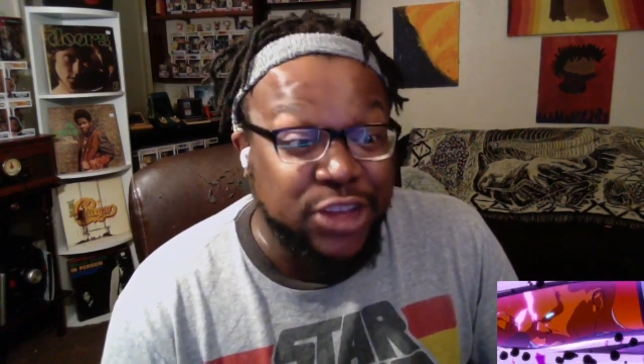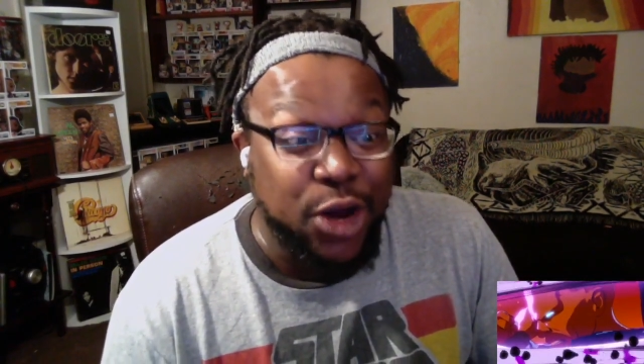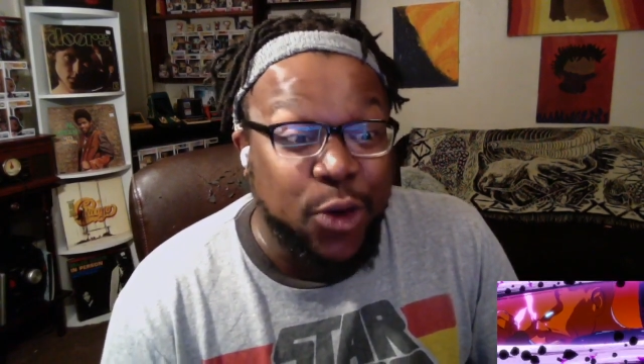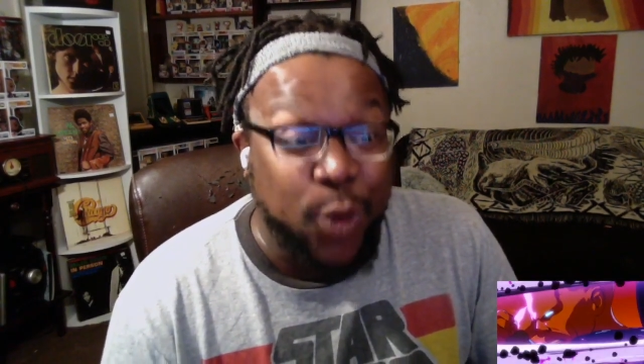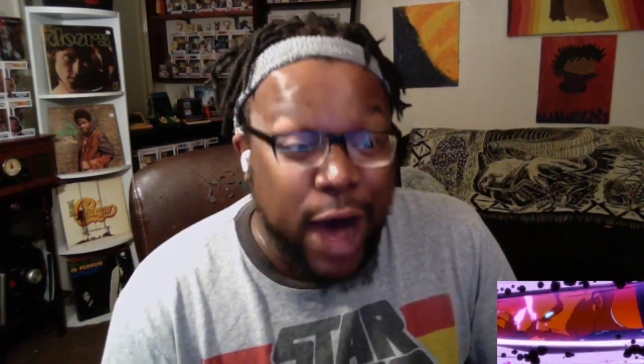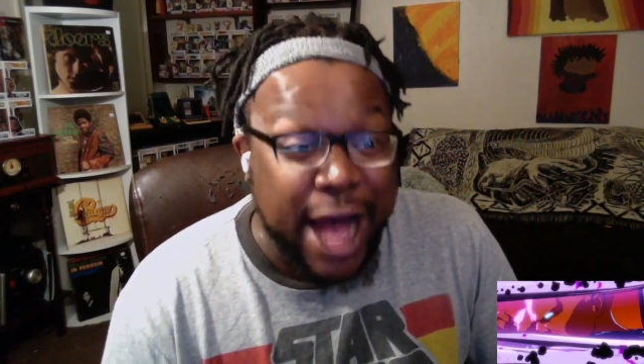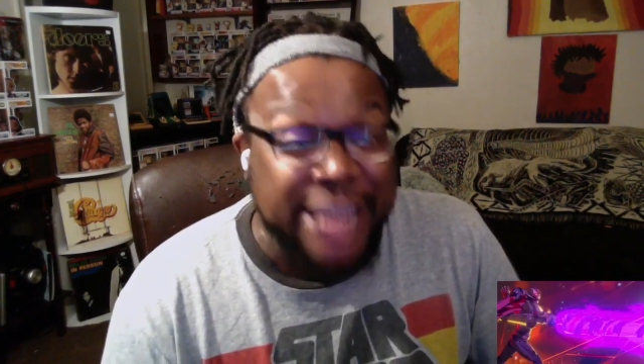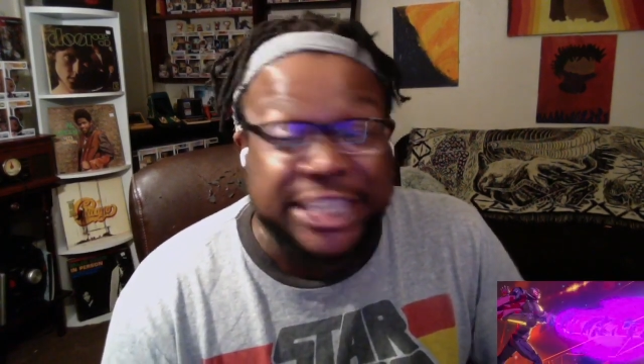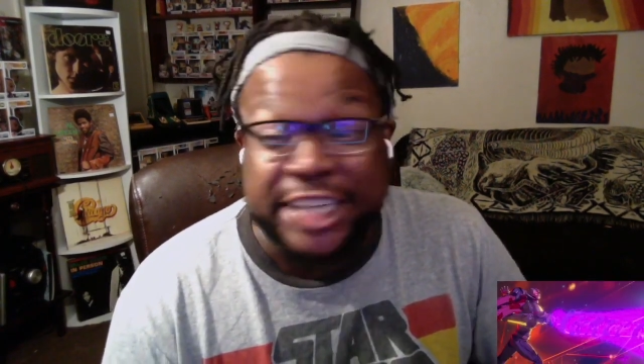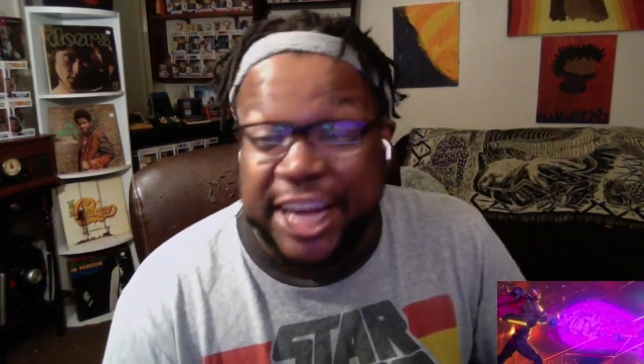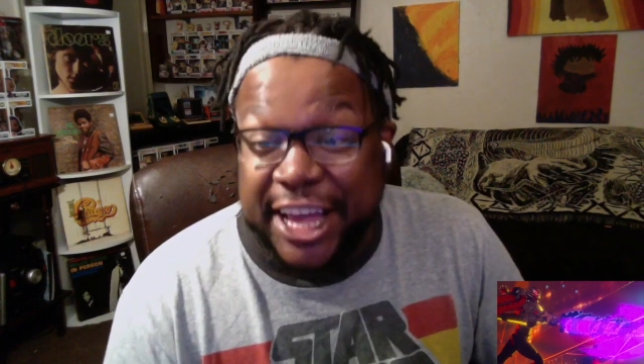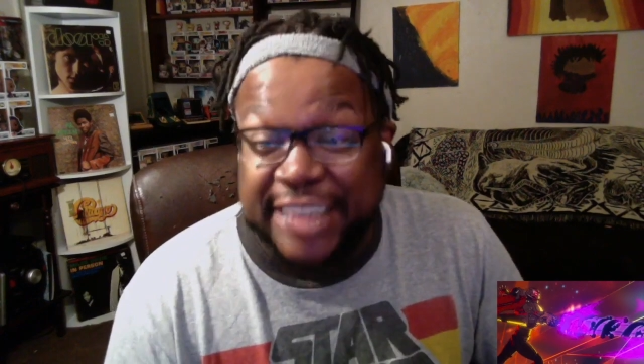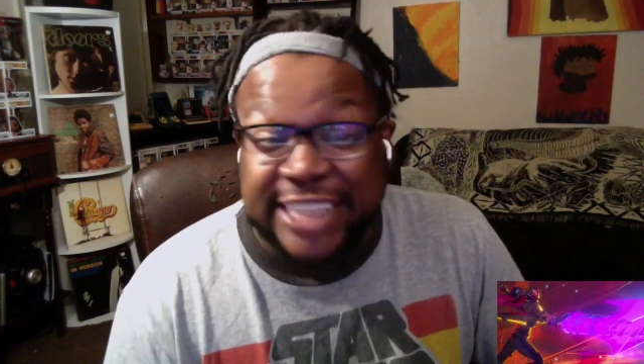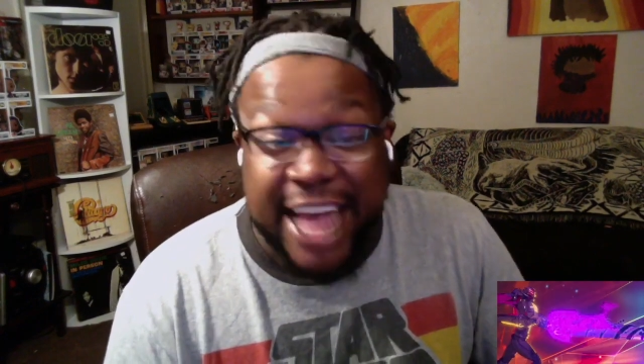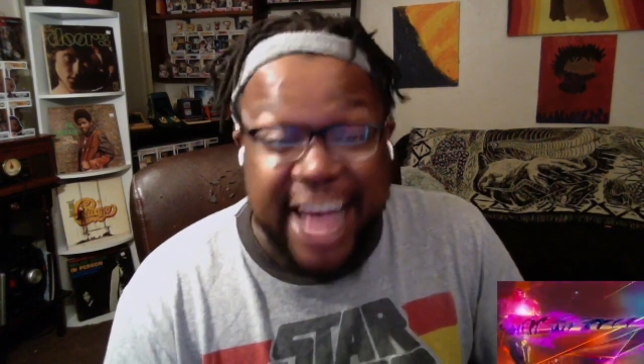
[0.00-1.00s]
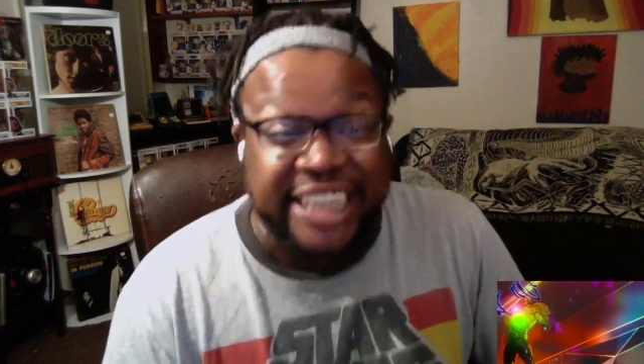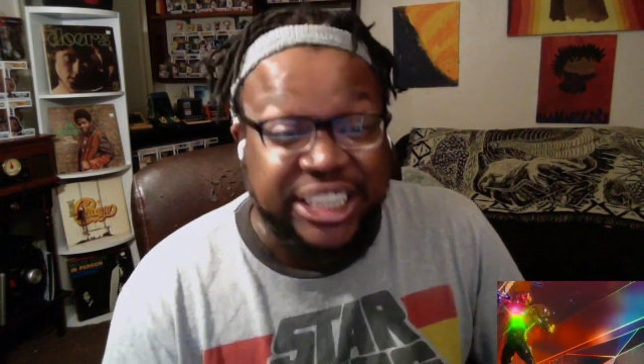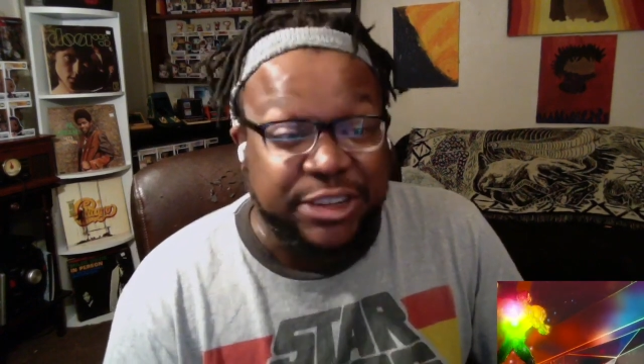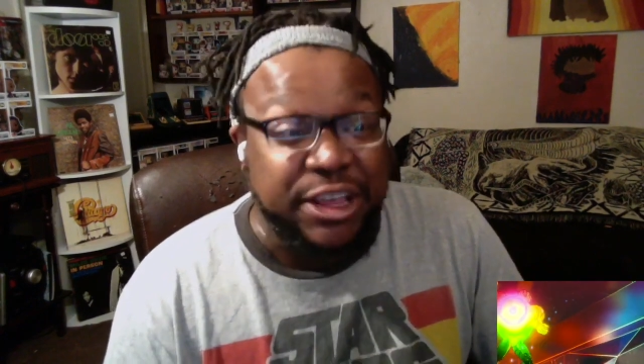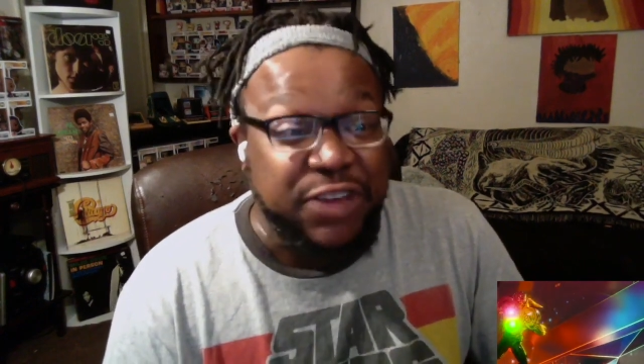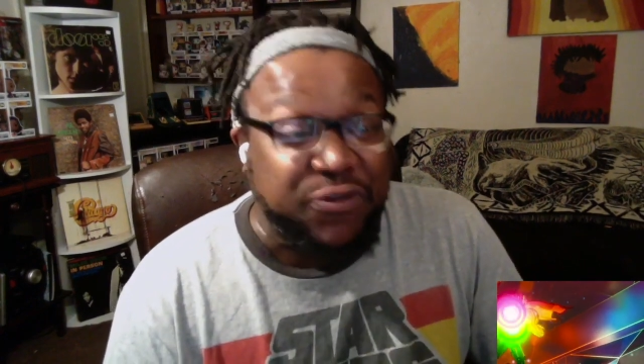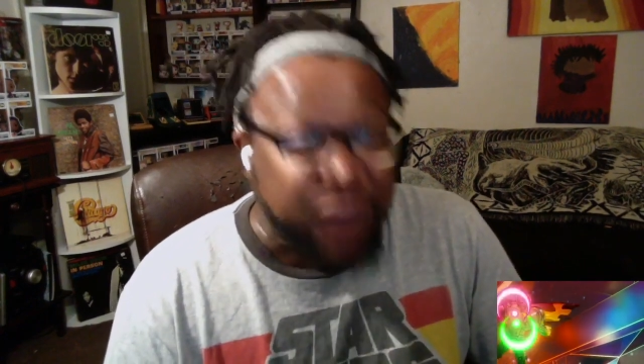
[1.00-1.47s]
The Watcher is
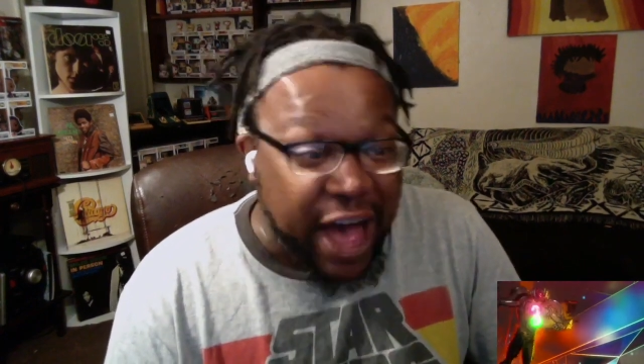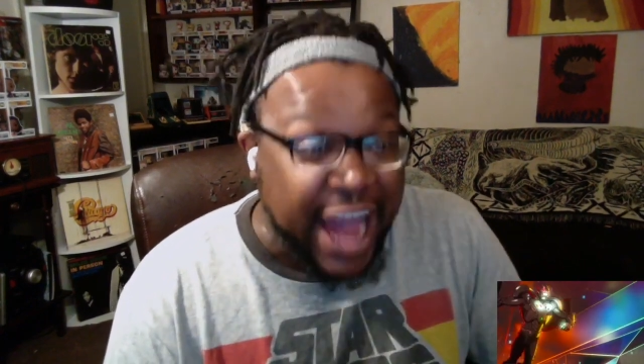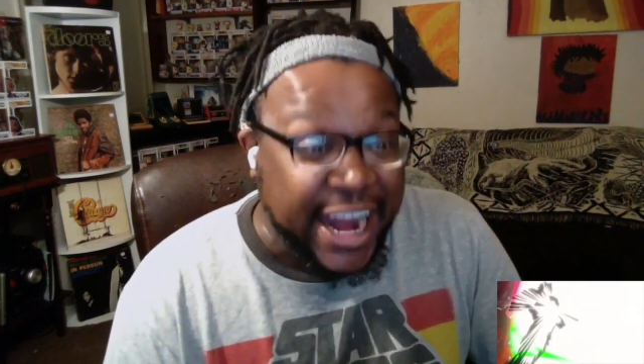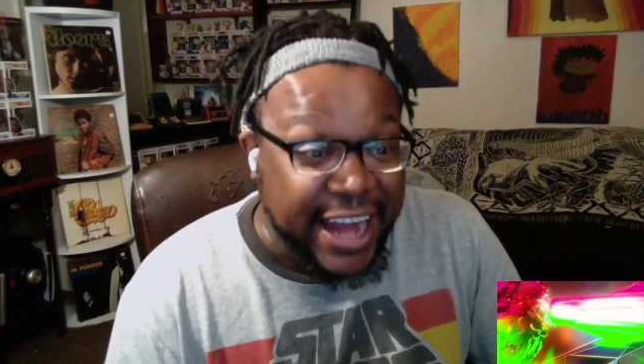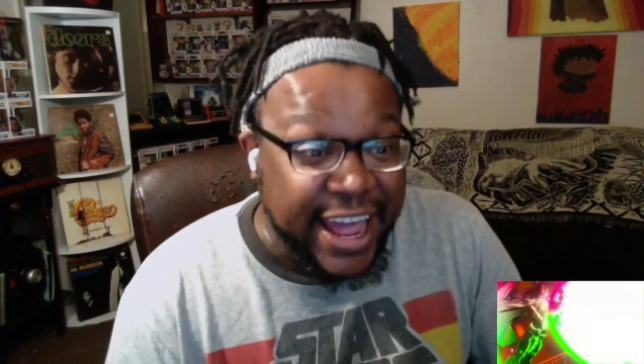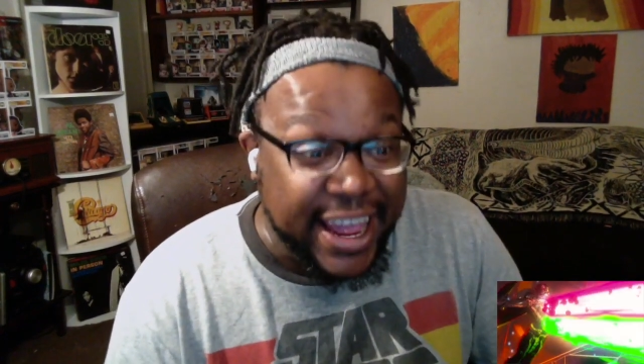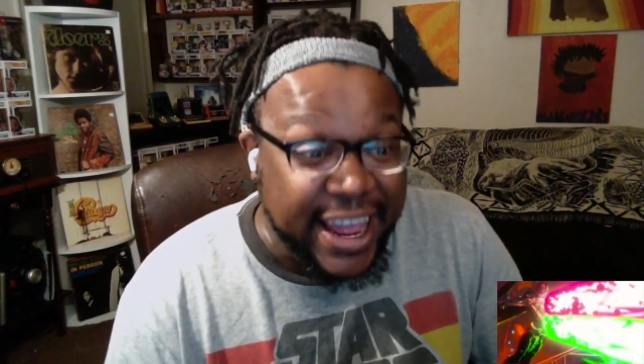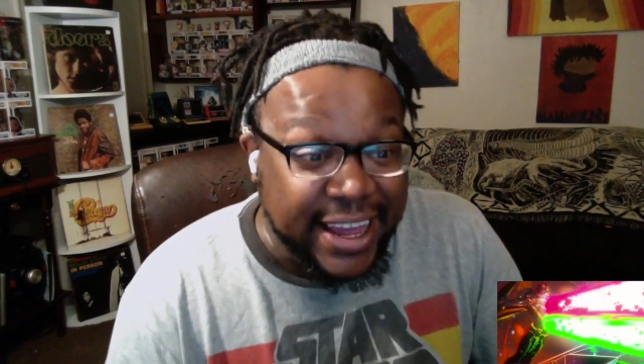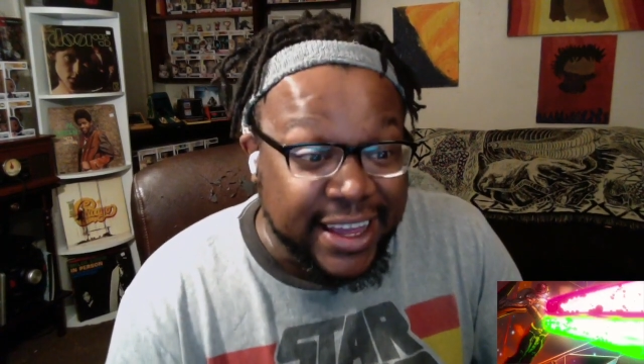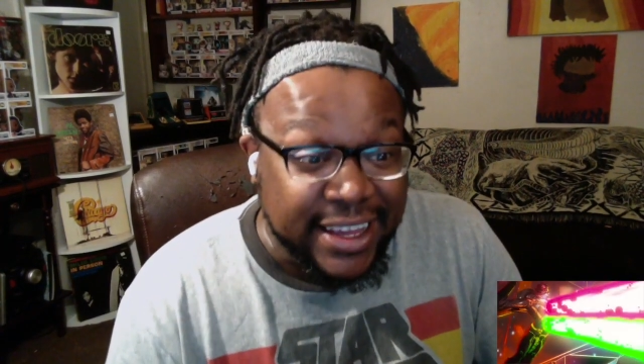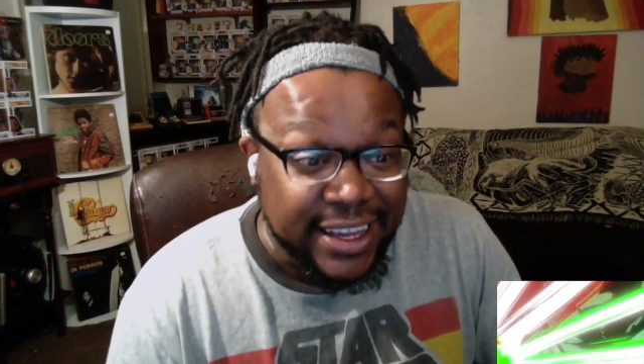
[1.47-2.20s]
actually fighting!